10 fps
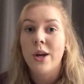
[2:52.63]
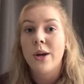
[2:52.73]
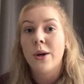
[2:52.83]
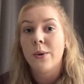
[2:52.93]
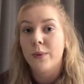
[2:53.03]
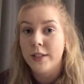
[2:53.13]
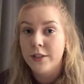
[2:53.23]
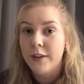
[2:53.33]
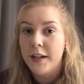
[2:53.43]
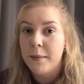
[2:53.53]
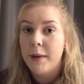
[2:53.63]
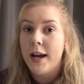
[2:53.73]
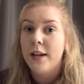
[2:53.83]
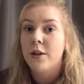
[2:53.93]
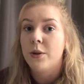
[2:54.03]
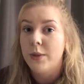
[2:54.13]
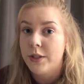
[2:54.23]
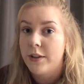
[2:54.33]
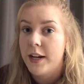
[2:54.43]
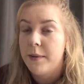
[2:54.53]
what it's accredited by, who it's
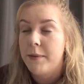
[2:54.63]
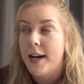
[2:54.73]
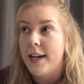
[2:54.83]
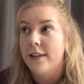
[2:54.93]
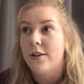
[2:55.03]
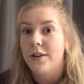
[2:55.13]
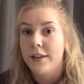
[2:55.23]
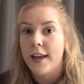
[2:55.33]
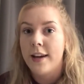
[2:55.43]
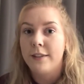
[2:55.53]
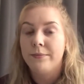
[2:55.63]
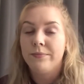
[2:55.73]
accredited by, all that.